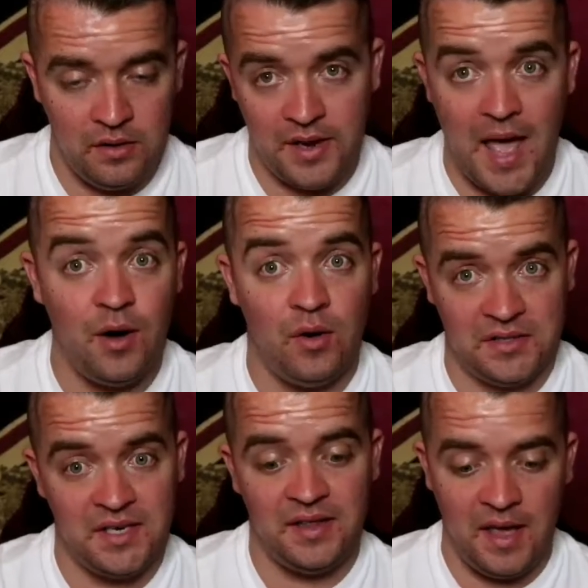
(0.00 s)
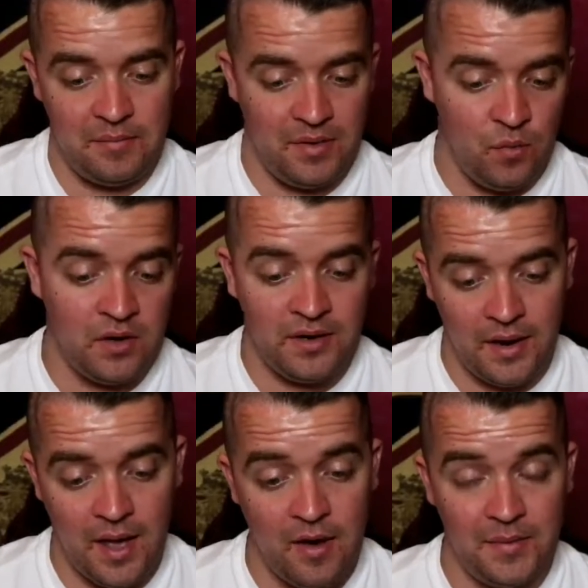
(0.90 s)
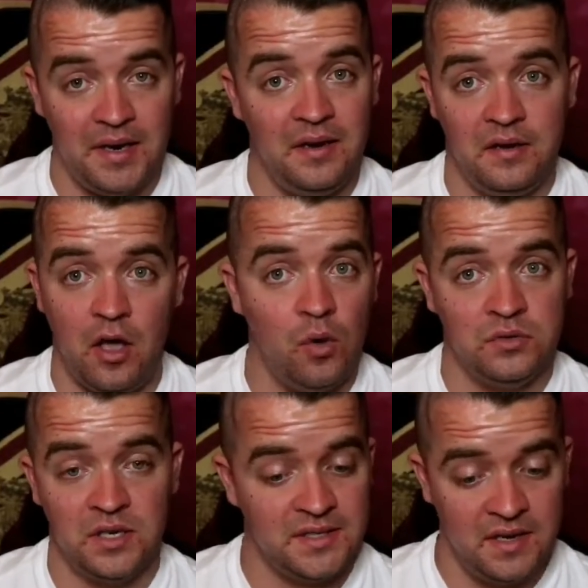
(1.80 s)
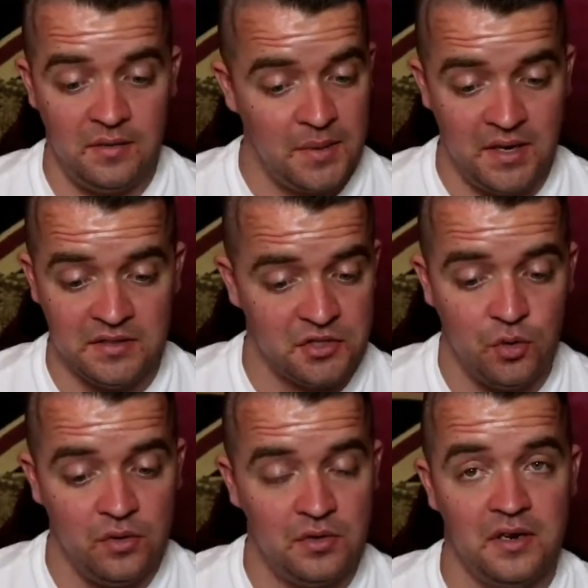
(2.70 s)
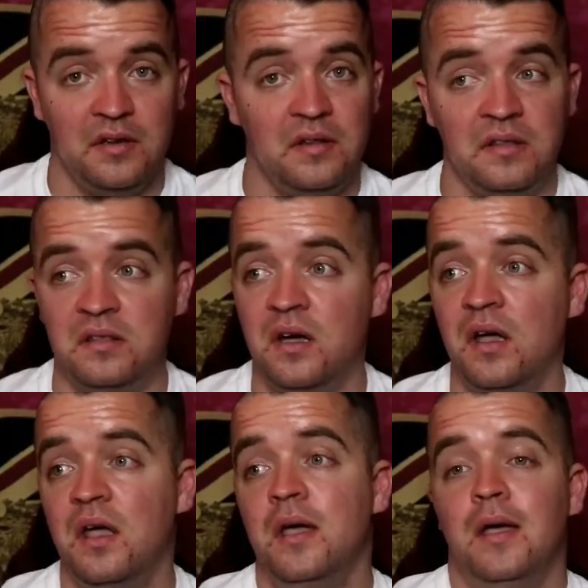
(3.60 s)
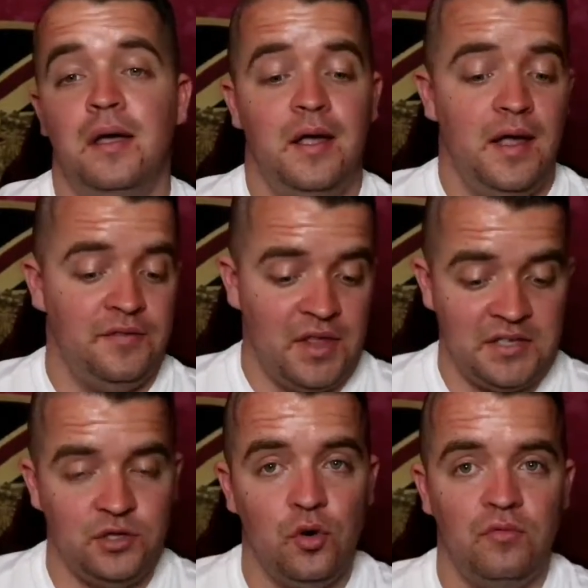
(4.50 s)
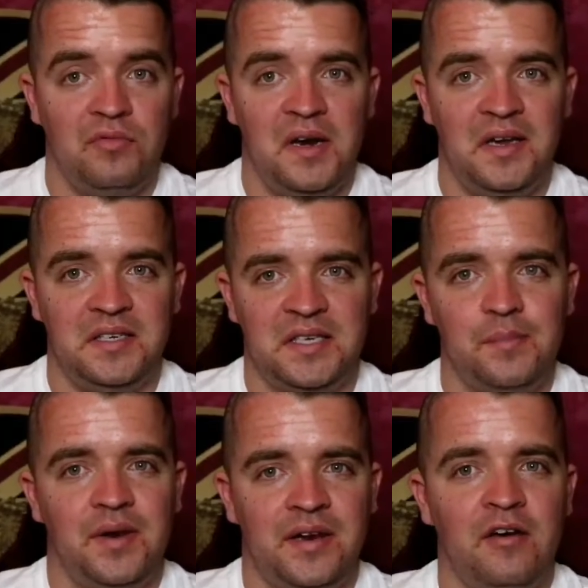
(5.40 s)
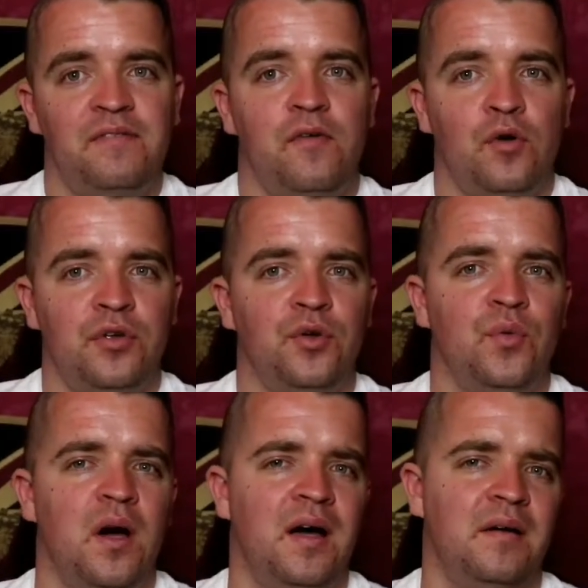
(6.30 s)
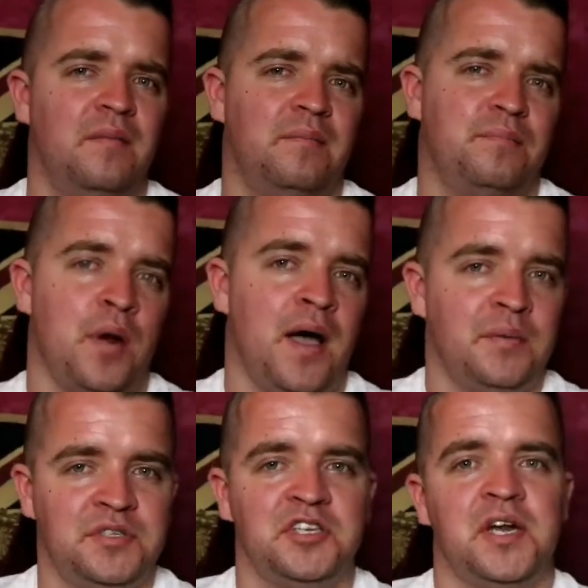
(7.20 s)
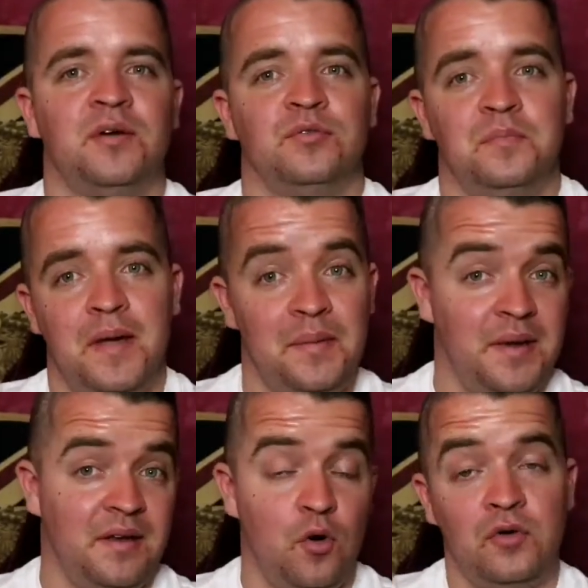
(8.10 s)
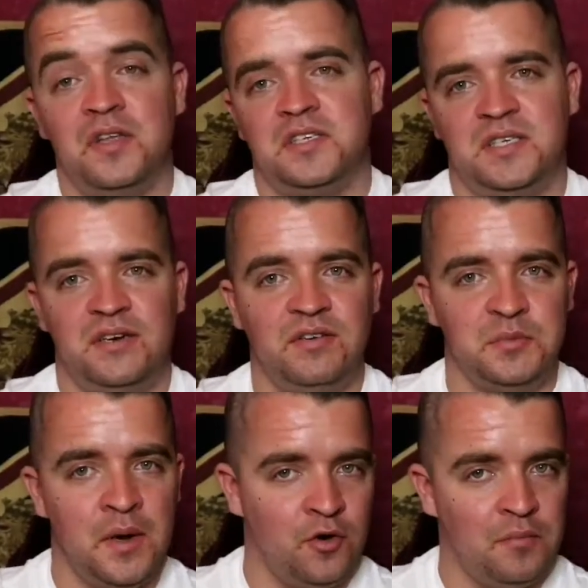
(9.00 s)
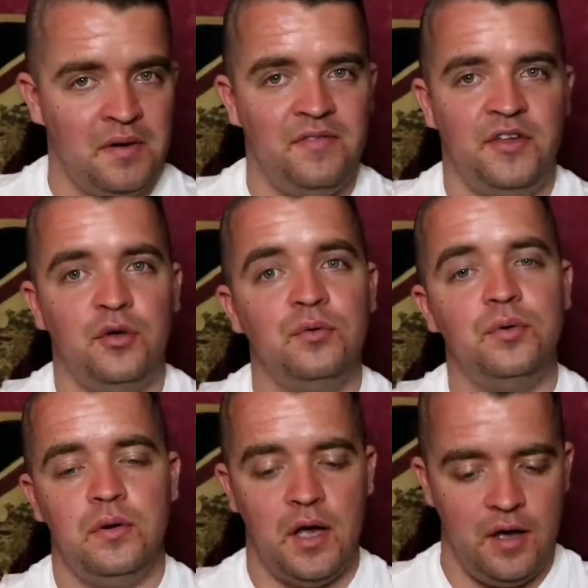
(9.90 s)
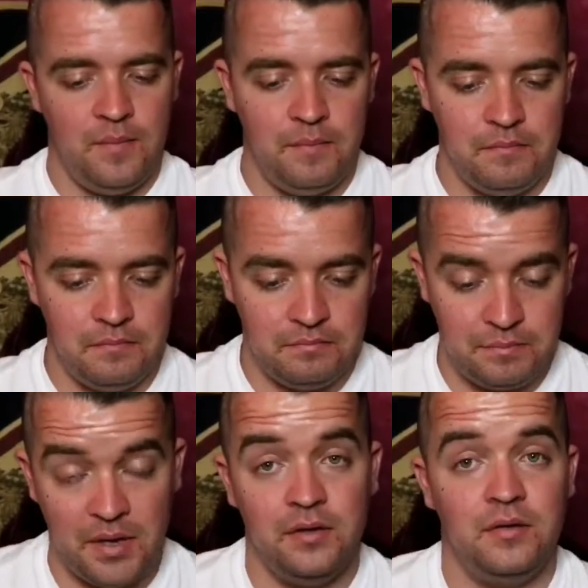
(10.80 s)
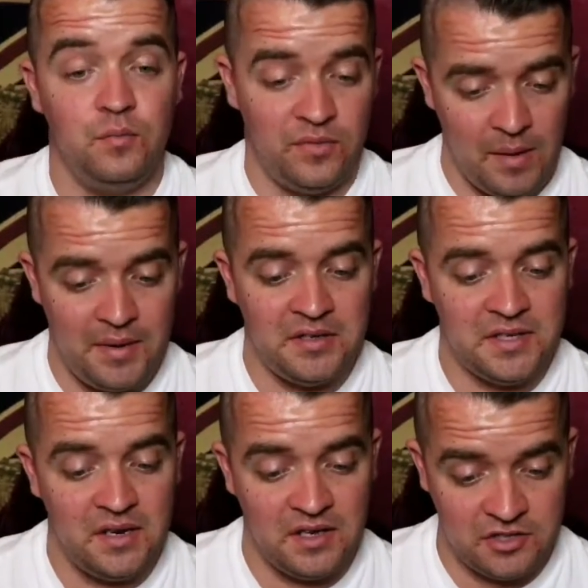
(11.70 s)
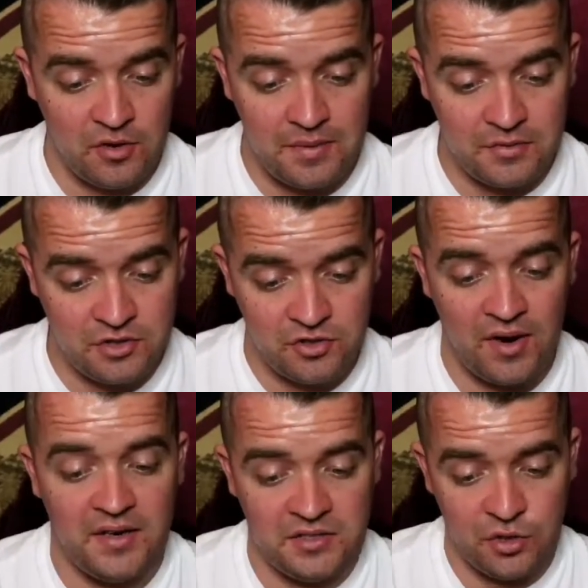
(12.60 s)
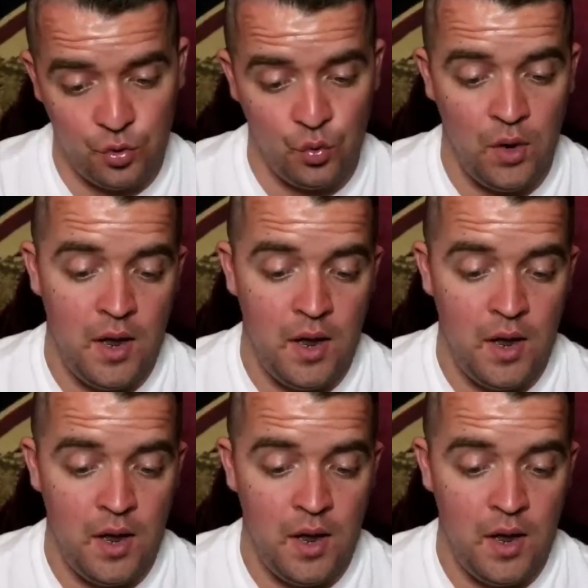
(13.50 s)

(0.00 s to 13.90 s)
and how I see the game being won and how many goals I see being scored. And if that's not really simple enough for you, perhaps the channel or this series might not be for you. But with that being said, let's jump straight into